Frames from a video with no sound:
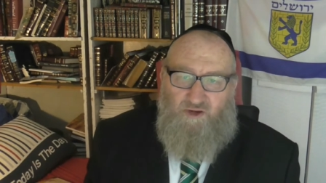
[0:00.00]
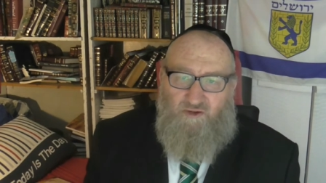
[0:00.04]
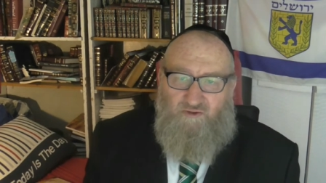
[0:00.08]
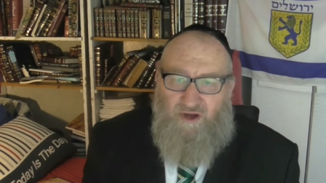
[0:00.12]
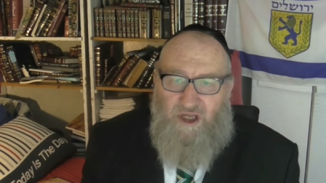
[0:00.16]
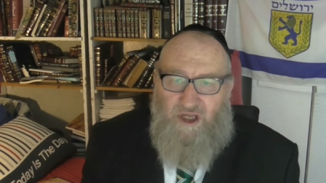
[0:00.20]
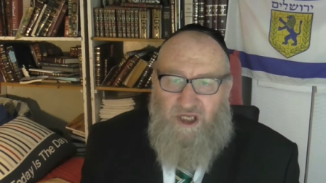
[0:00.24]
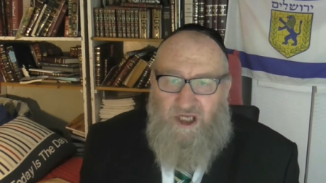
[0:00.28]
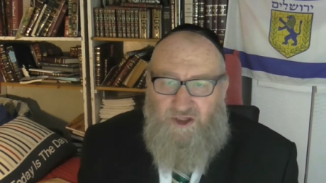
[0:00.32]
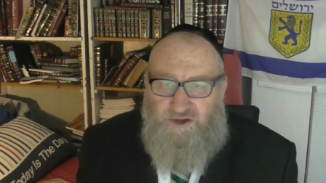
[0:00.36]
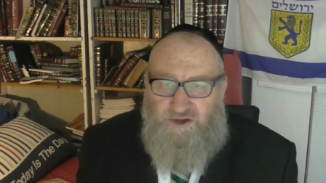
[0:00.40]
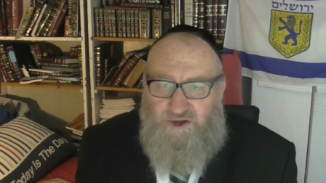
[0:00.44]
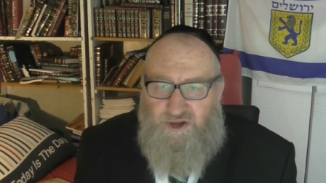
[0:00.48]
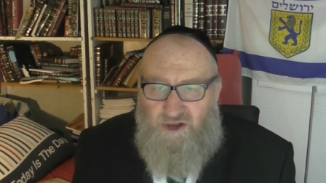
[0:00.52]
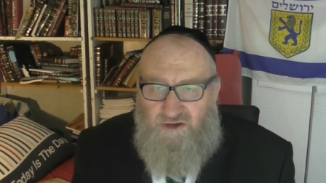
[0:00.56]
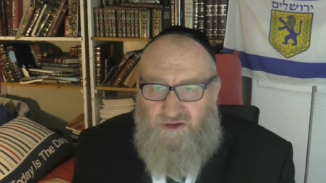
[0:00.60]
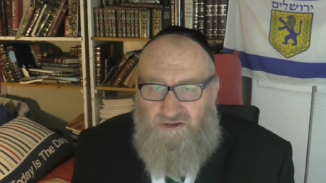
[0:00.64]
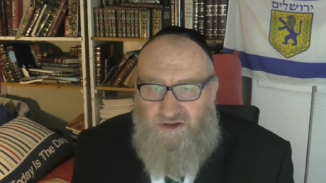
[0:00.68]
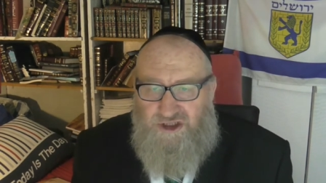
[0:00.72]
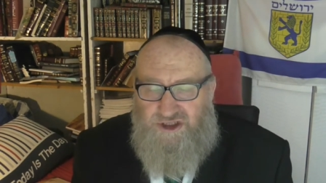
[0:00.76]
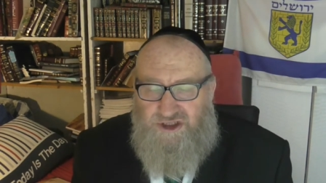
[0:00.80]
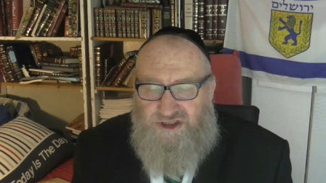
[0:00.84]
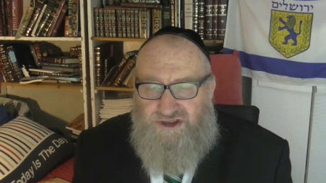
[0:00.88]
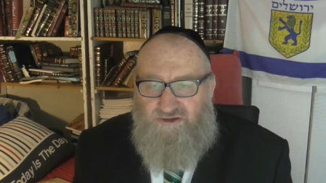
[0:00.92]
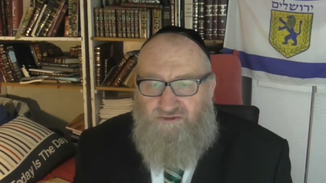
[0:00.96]
For our
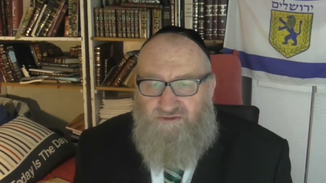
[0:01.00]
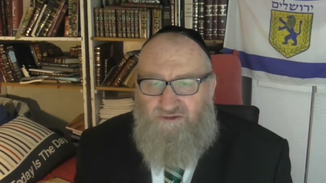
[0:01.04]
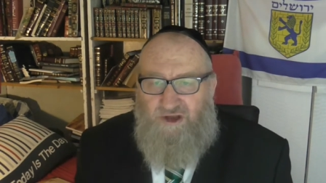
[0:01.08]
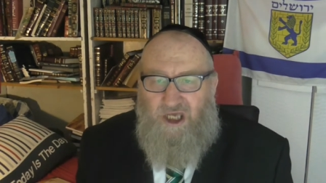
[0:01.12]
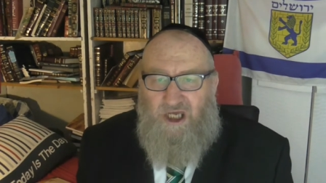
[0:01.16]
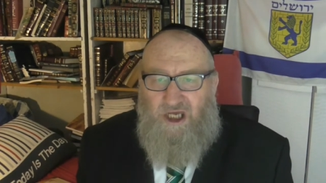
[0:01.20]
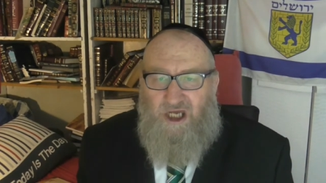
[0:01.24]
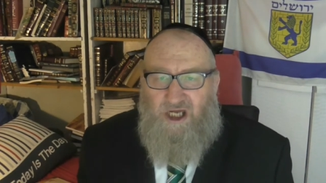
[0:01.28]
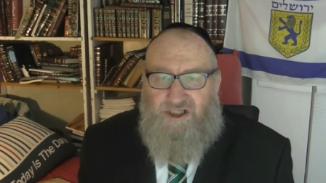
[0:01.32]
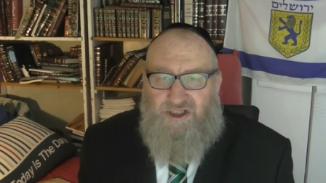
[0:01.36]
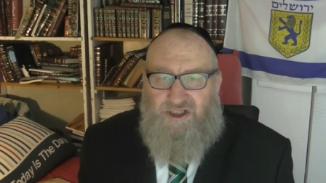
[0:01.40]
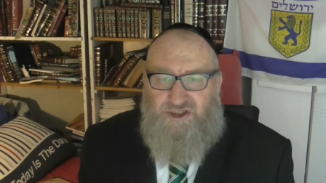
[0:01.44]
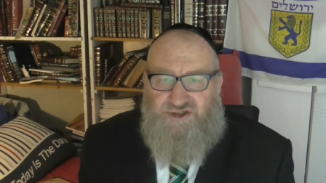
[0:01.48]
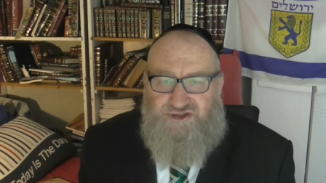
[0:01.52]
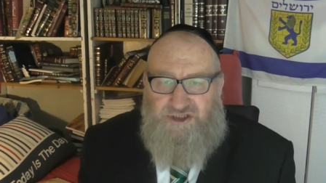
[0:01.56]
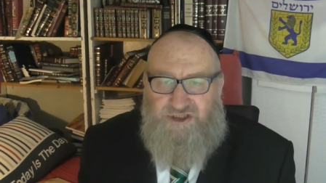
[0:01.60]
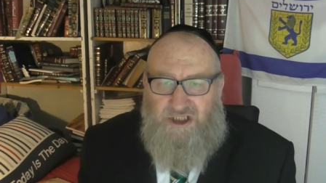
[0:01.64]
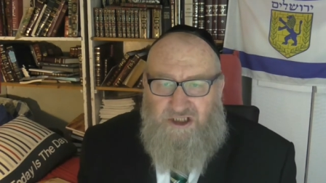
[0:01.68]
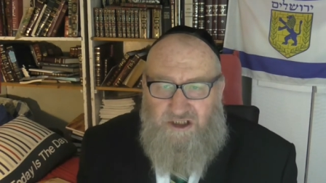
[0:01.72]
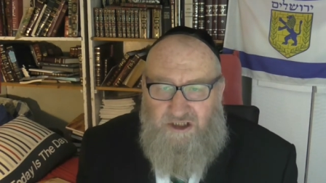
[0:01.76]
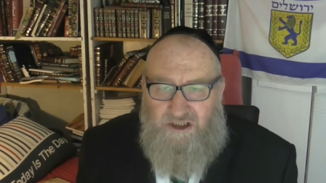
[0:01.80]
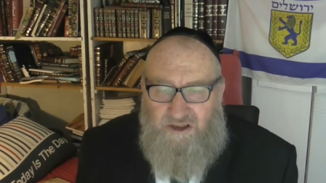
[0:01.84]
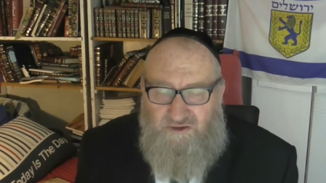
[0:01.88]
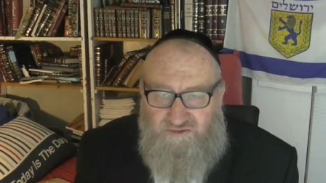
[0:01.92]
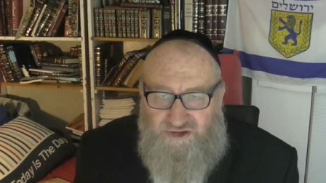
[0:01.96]
theories, for our
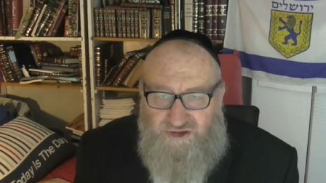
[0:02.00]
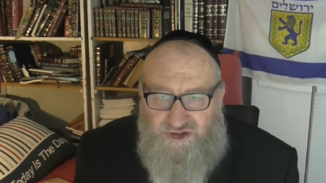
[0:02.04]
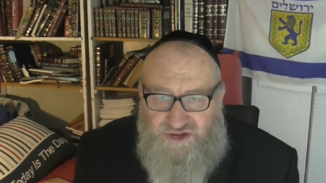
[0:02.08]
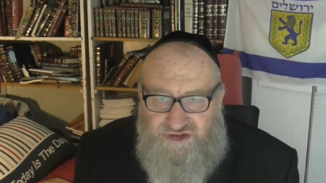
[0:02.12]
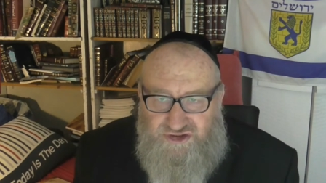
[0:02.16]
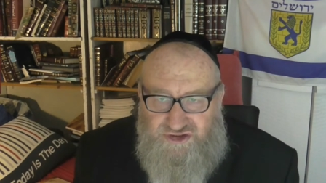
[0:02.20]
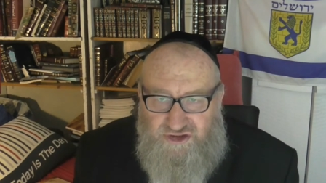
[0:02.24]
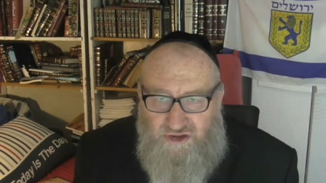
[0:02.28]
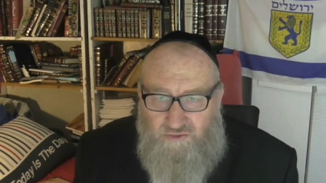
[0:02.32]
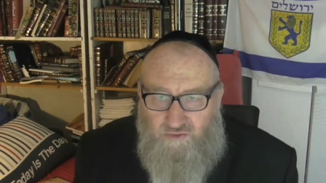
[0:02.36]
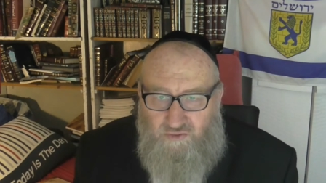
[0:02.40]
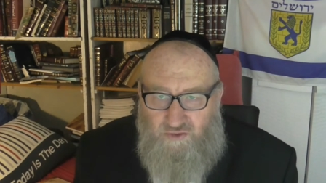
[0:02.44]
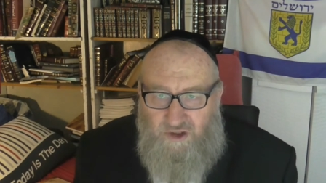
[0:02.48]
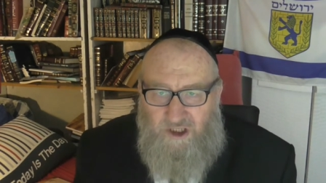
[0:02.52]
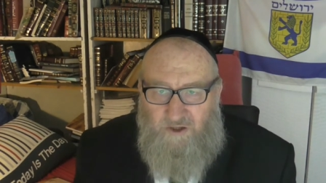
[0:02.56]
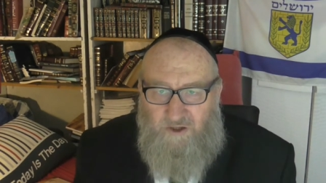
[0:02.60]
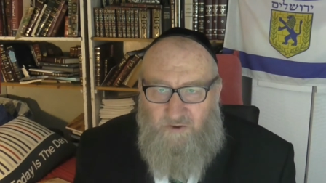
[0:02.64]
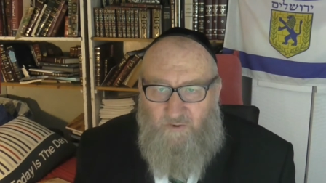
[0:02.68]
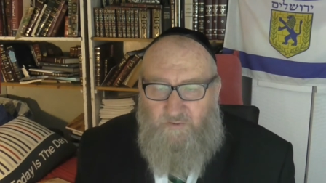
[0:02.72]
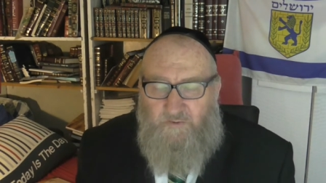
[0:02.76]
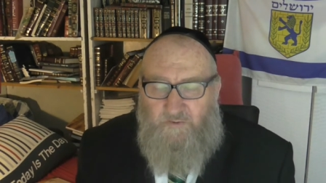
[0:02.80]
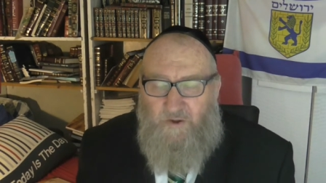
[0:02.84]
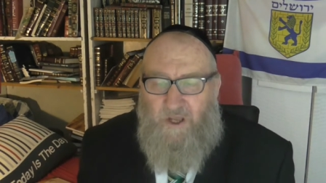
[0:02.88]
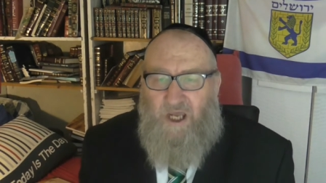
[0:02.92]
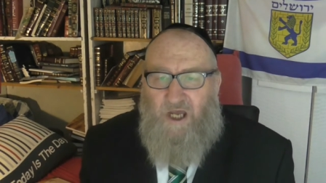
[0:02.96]
understanding of history,
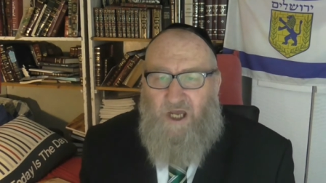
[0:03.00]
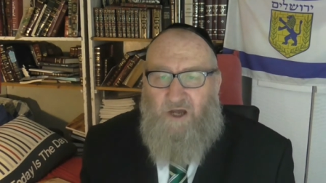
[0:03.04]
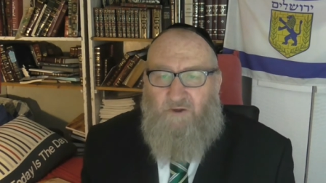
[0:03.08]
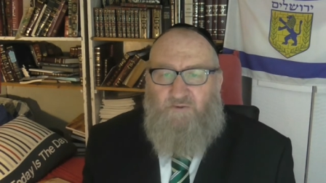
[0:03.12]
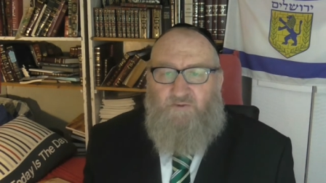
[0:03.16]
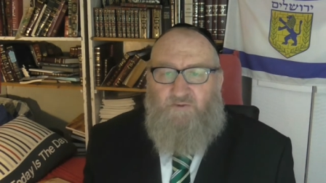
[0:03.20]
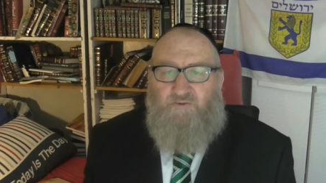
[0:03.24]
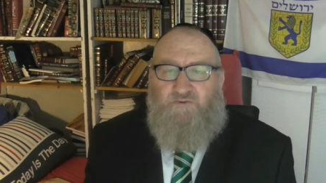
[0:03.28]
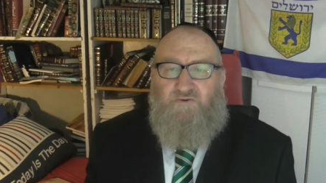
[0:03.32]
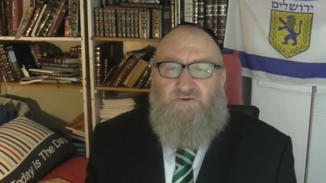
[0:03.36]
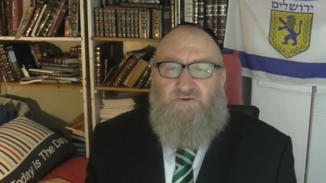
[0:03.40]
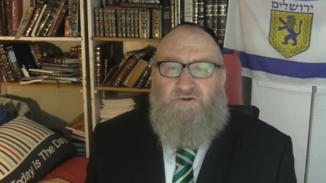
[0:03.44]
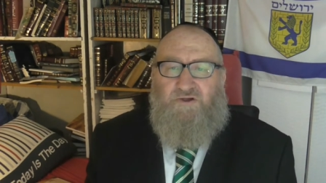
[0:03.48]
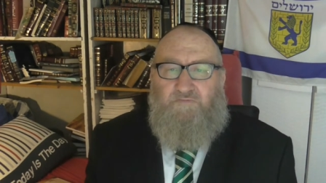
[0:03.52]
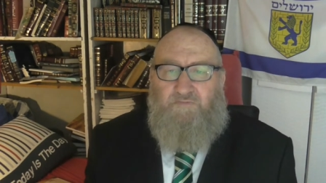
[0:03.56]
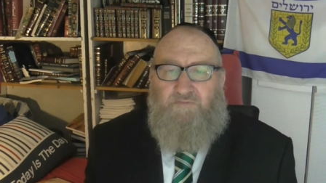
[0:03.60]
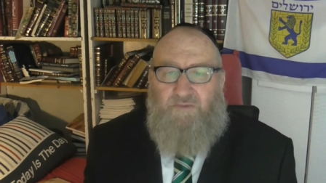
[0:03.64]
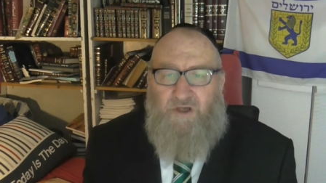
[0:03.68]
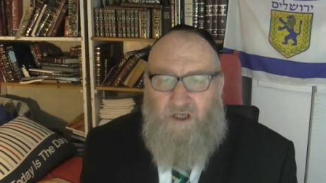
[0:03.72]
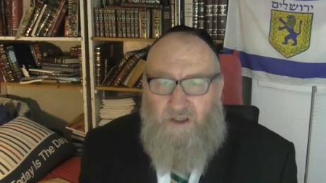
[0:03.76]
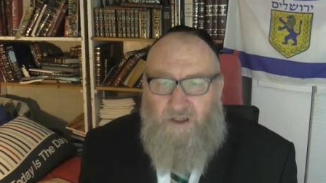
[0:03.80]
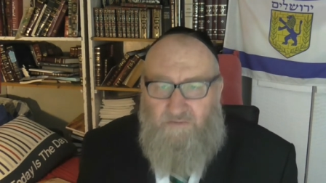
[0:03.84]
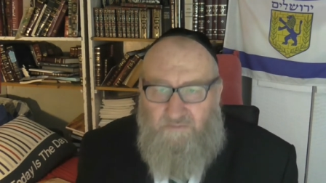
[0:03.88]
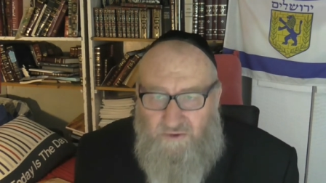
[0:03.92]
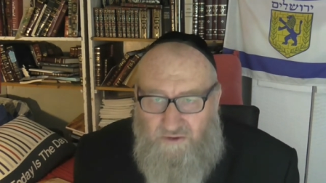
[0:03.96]
we found through the
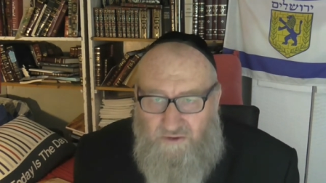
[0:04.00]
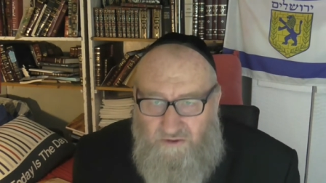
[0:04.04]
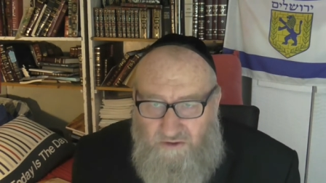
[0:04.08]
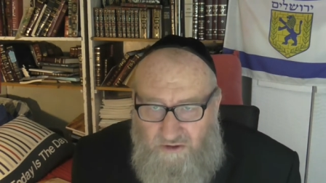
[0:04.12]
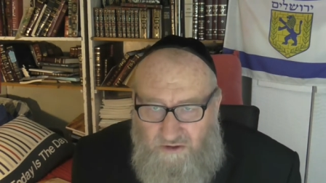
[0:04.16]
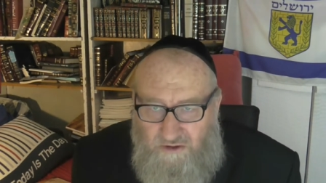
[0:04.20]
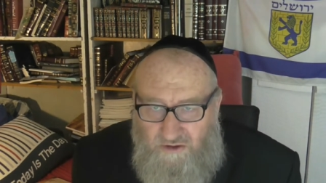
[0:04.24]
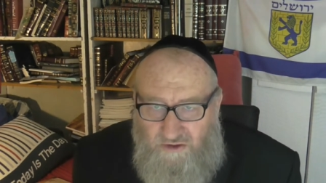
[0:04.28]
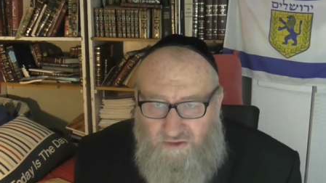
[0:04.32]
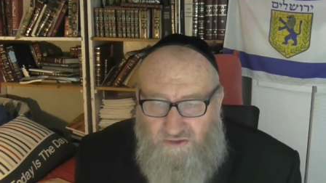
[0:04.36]
Bible